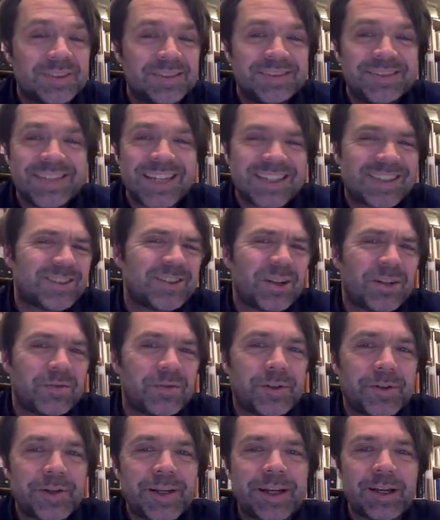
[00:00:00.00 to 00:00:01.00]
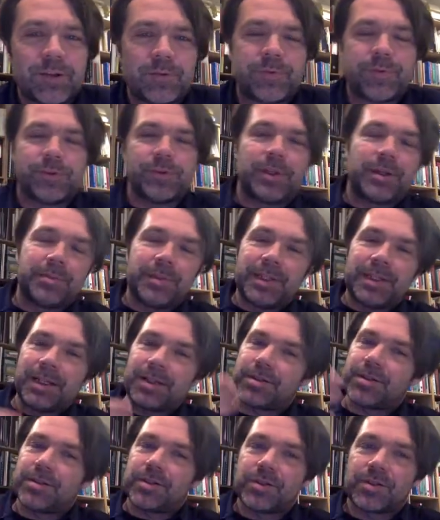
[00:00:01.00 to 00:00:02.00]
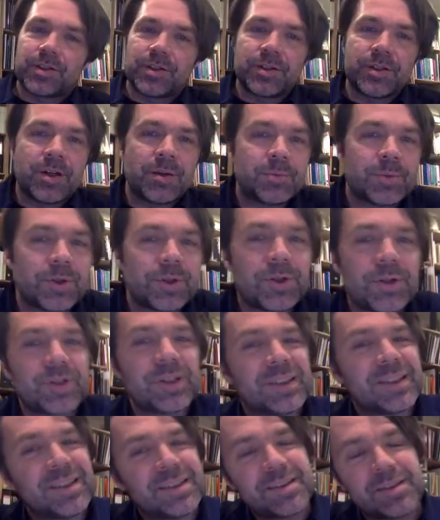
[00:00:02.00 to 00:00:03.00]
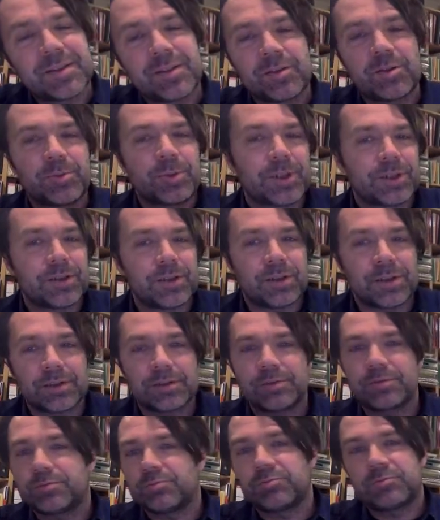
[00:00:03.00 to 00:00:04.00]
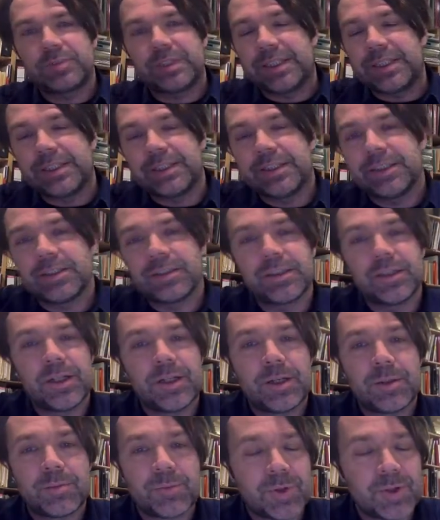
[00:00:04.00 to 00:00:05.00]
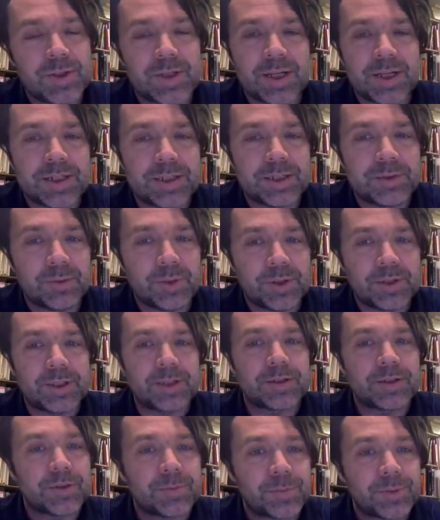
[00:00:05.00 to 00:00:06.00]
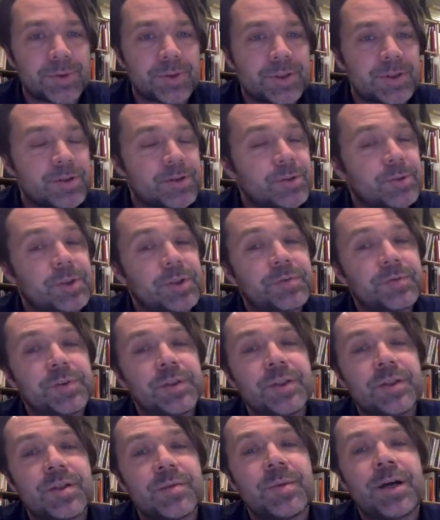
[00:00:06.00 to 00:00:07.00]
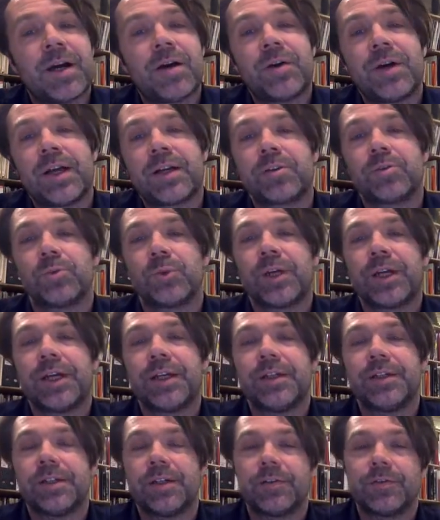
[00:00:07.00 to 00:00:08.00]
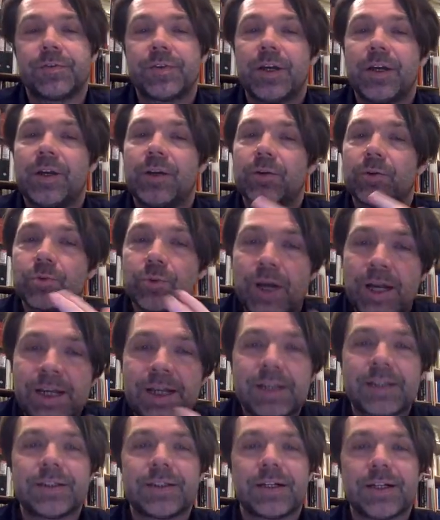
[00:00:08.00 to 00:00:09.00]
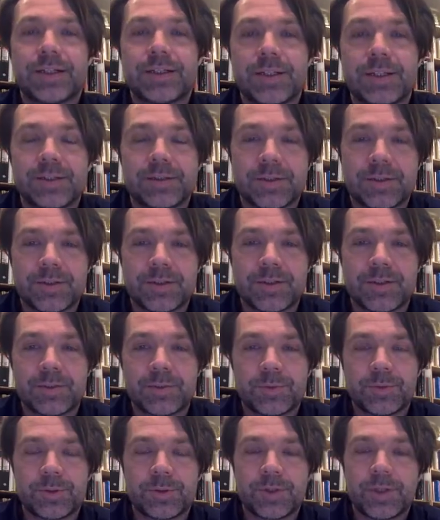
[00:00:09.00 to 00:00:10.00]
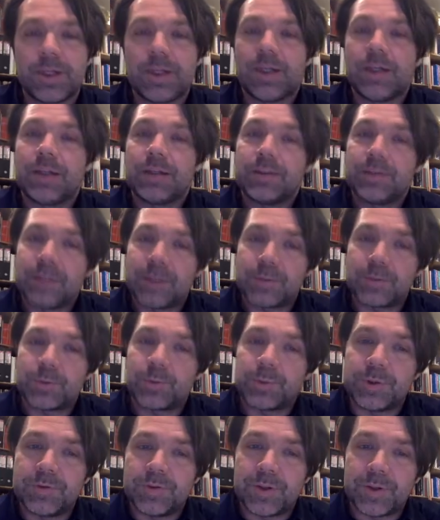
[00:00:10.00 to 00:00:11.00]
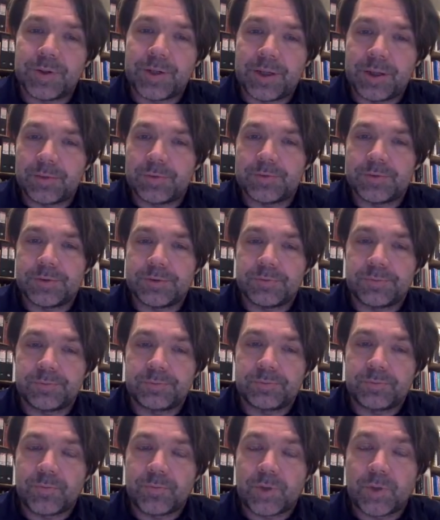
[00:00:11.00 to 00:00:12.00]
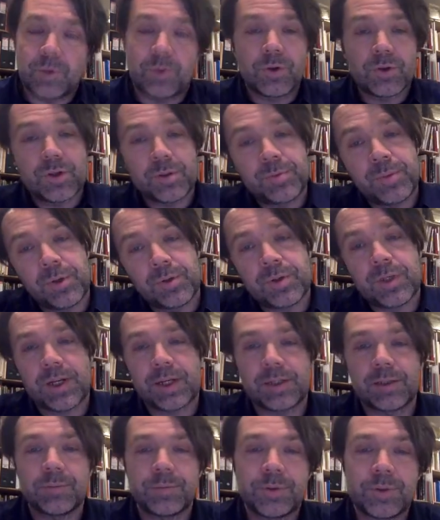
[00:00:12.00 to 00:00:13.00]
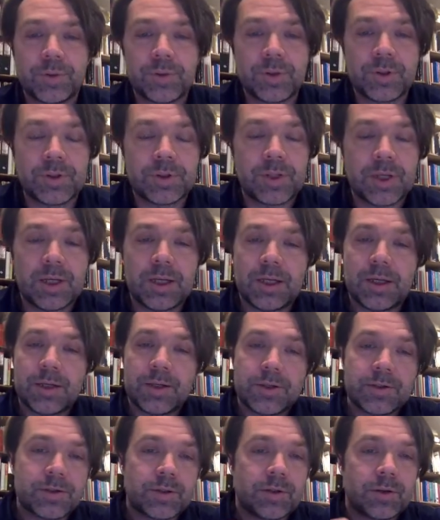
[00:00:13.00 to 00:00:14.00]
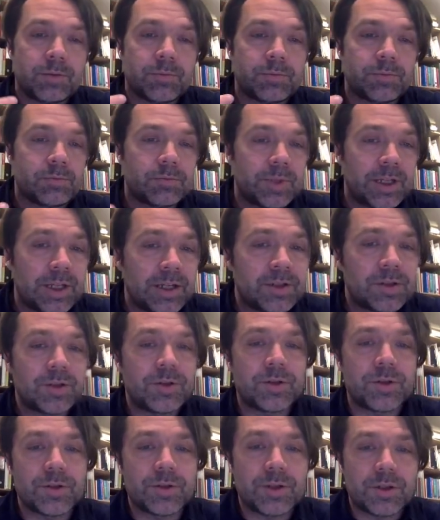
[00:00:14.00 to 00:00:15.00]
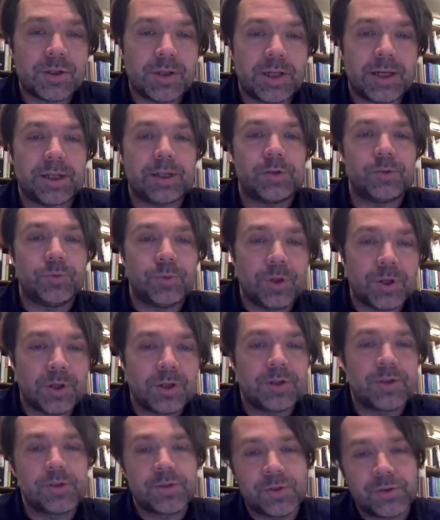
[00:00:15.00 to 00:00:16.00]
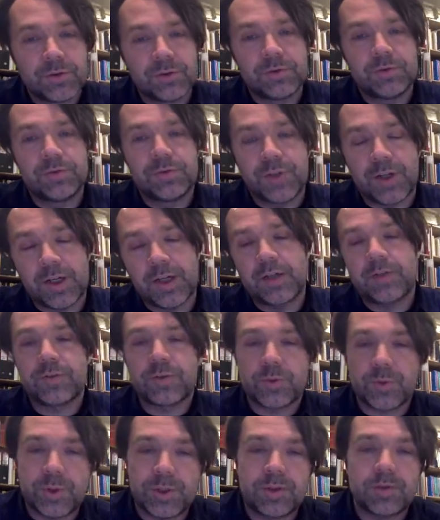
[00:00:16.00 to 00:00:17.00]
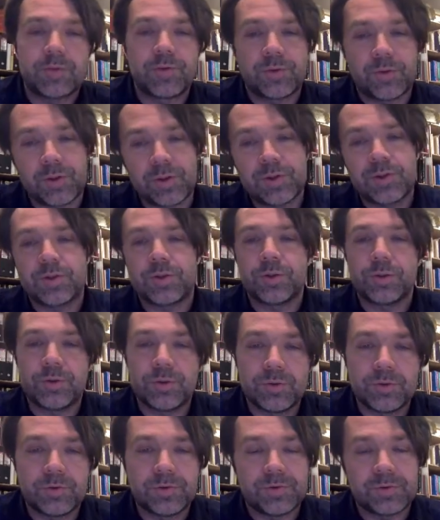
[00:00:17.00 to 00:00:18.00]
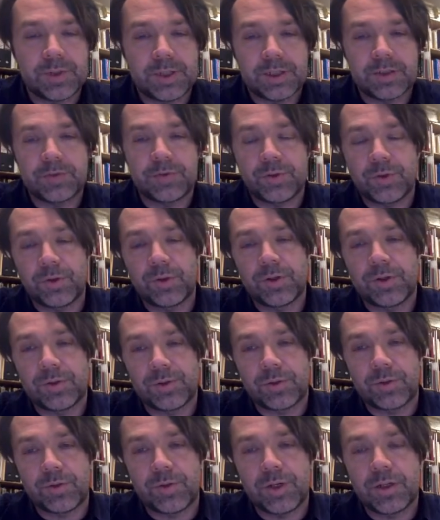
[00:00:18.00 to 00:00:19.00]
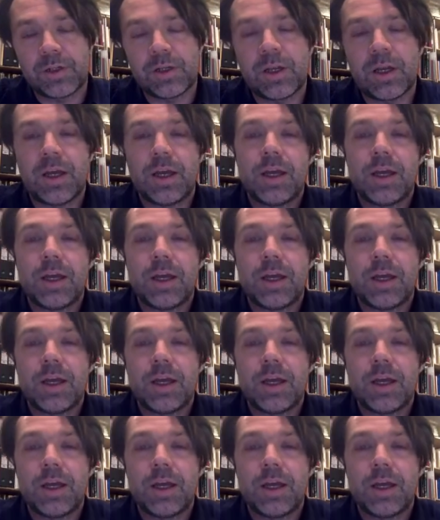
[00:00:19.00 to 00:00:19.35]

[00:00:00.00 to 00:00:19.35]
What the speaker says: That's not very helpful. I mean, that's just a number and it's a little bit unclear precisely what that number is. So if we somehow had a way of recognizing this number, that would be very helpful. Or suppose that I computed some integers like 1, 2, 5, 12, 32, 94, and so on.